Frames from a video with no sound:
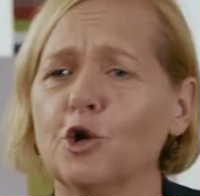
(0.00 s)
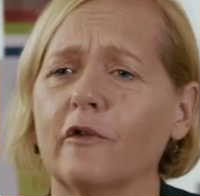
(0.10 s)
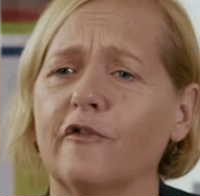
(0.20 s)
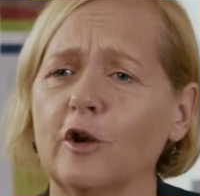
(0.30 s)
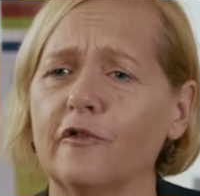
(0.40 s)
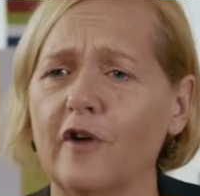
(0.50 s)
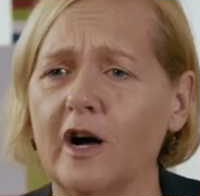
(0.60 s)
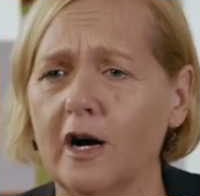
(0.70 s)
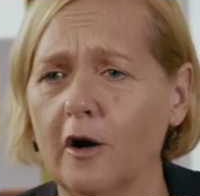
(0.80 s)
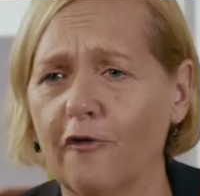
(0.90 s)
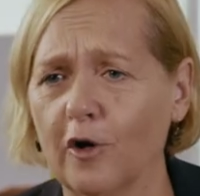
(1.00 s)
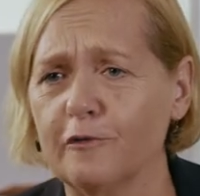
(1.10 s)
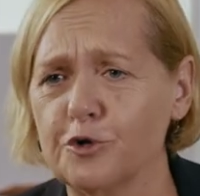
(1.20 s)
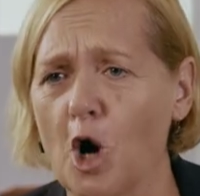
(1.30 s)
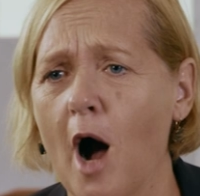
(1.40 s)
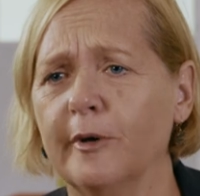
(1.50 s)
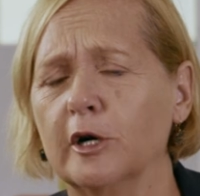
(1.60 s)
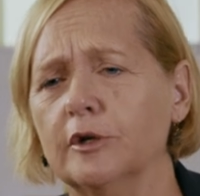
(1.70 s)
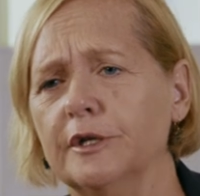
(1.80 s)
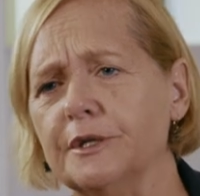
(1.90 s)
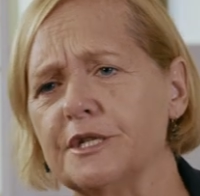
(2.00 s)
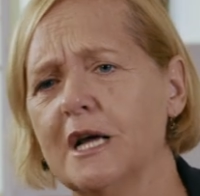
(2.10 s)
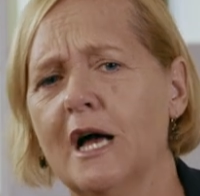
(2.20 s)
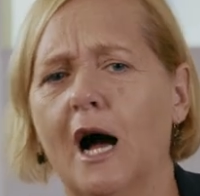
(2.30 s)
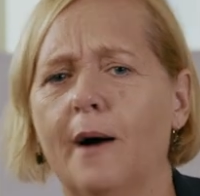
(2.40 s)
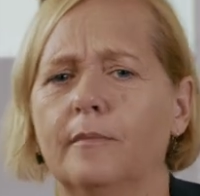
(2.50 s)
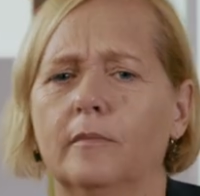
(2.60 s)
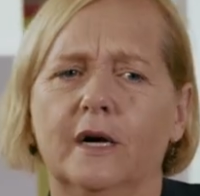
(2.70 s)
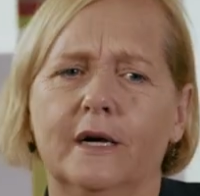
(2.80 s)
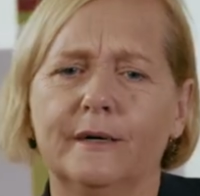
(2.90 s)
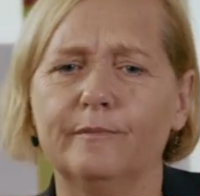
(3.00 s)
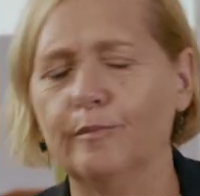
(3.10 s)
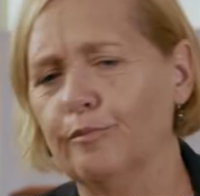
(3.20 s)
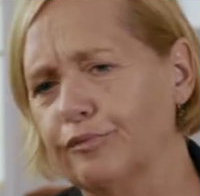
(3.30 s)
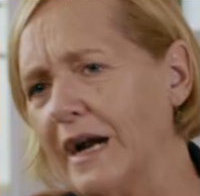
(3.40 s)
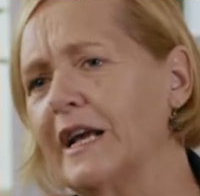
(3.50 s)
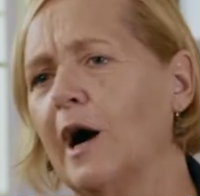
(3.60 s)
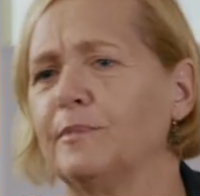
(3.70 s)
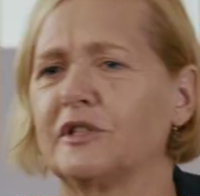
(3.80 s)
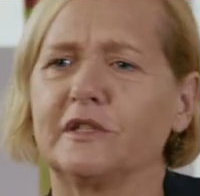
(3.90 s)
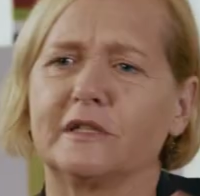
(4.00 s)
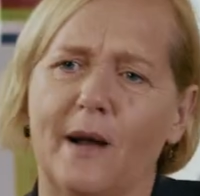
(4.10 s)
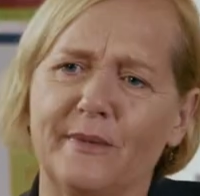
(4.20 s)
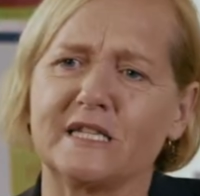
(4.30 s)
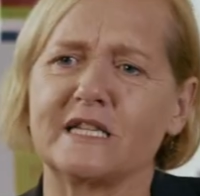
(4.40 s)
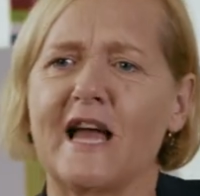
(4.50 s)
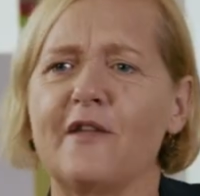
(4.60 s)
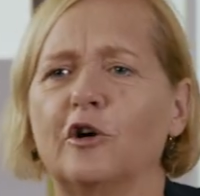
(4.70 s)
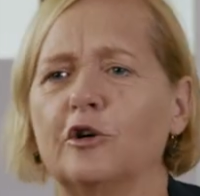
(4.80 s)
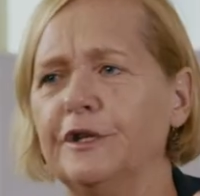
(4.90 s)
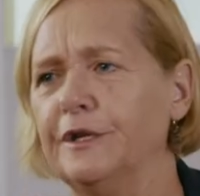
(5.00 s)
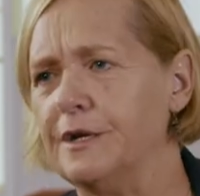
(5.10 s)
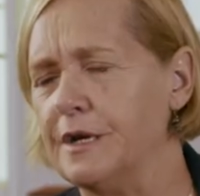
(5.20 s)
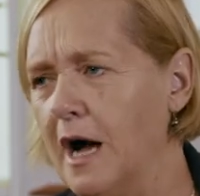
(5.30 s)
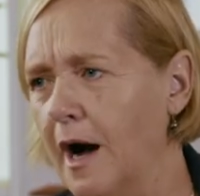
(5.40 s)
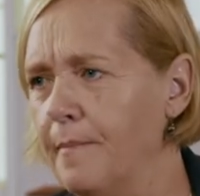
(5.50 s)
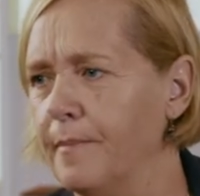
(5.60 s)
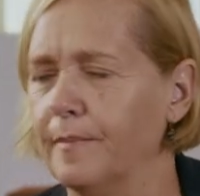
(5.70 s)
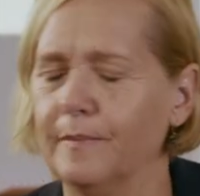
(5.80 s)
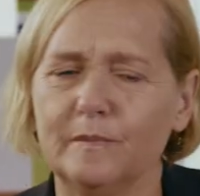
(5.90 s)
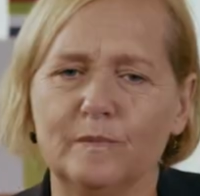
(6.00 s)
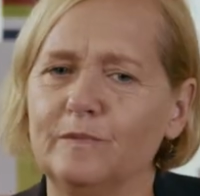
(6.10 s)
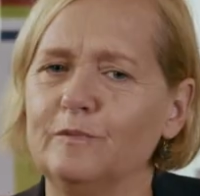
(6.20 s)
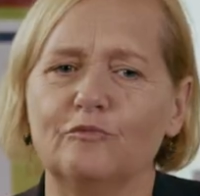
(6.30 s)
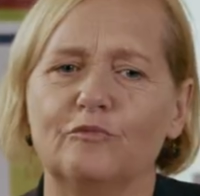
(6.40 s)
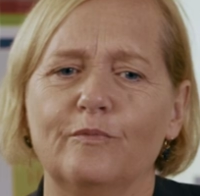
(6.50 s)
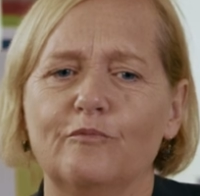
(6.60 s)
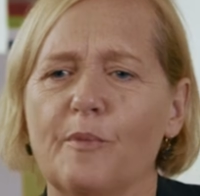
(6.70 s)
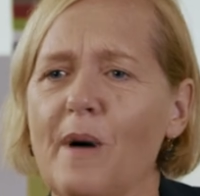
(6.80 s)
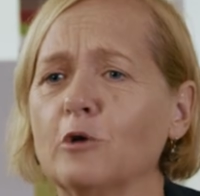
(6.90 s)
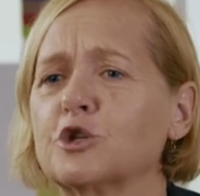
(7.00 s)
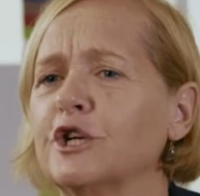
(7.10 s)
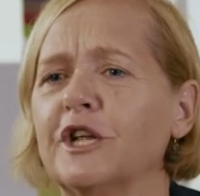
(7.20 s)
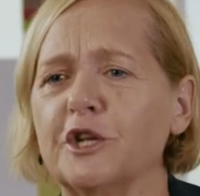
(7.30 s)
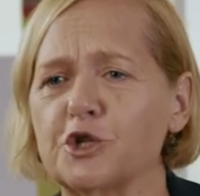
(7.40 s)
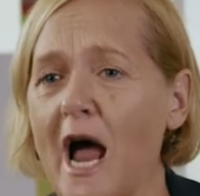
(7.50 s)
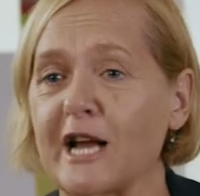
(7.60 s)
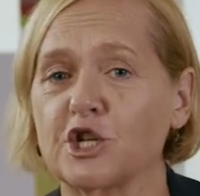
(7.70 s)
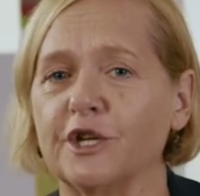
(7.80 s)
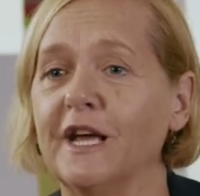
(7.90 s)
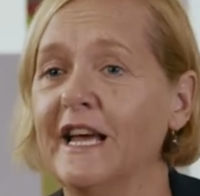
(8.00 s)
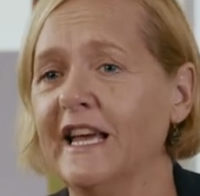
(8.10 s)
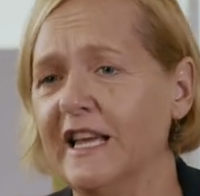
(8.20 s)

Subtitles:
not full of drama and breakups and coming together and repulsion and attraction.